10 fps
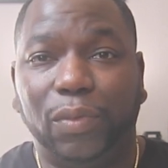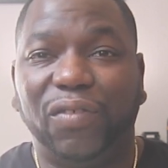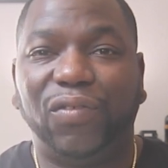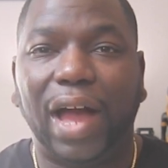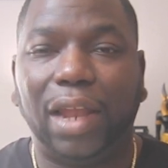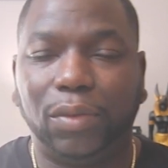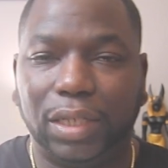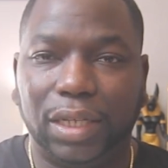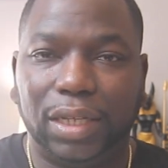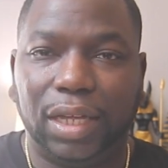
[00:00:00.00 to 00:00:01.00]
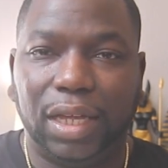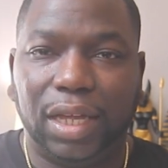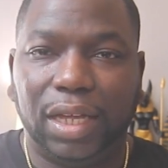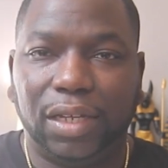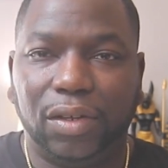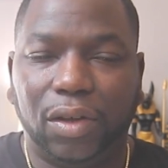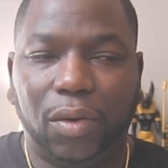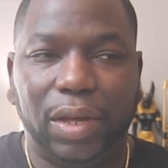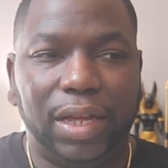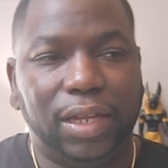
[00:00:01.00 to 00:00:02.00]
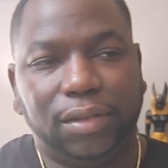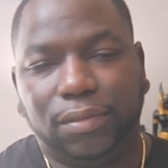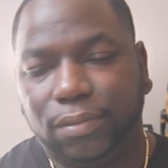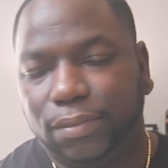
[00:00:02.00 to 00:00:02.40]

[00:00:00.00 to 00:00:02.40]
We followed it, and